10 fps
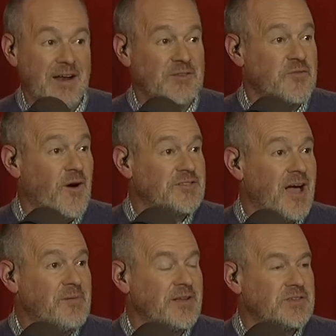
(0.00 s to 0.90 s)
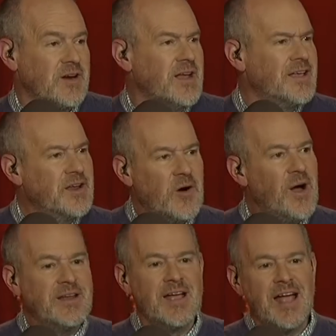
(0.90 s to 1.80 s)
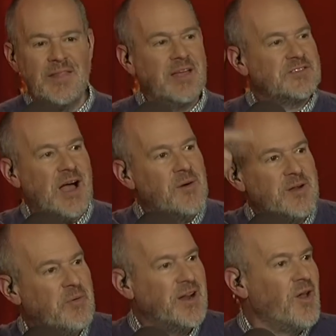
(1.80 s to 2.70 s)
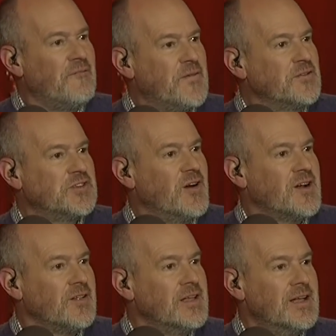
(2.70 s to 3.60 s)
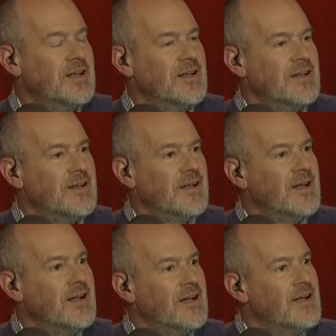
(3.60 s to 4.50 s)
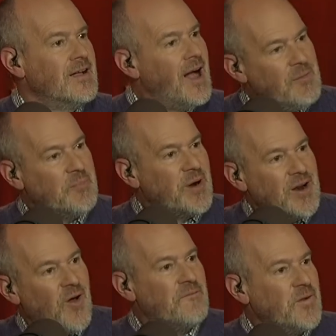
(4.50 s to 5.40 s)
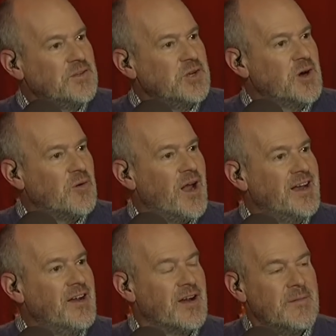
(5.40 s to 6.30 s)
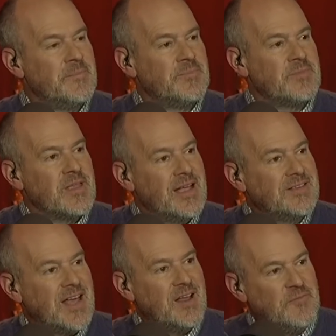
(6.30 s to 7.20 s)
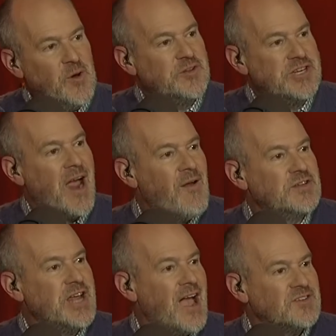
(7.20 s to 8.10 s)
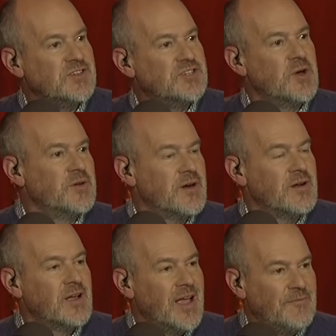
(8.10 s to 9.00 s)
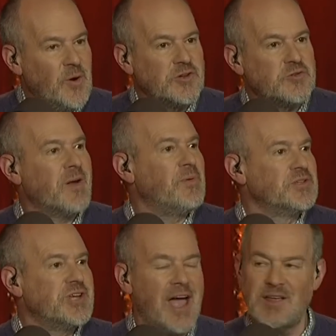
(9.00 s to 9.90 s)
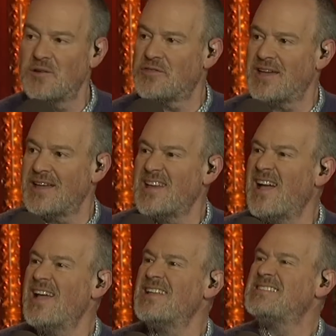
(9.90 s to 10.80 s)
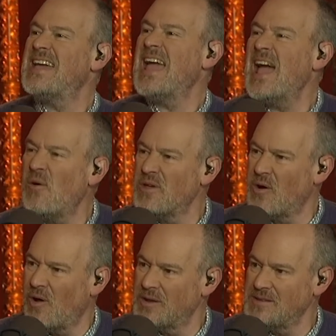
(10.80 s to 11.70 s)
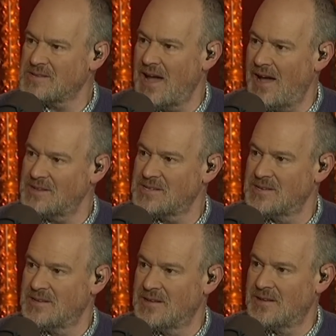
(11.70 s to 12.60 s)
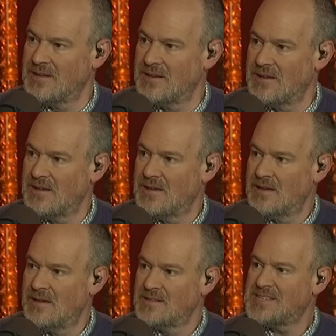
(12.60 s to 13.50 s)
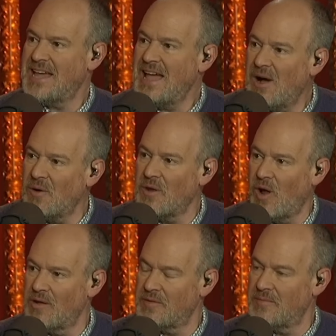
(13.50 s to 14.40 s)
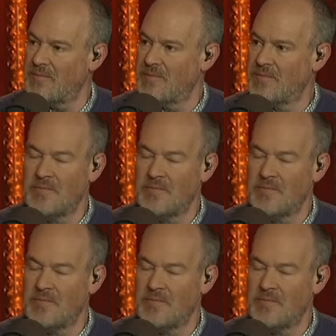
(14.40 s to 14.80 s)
and as far as I'm concerned, stupid. you know what? And that's how I'm going to bring it all full circle. I'm going to bring it all full circle right here. Is that if you're Jaren Jackson Jr., if you're Triple J, you're thinking, to hell with all these guys. To hell with all of them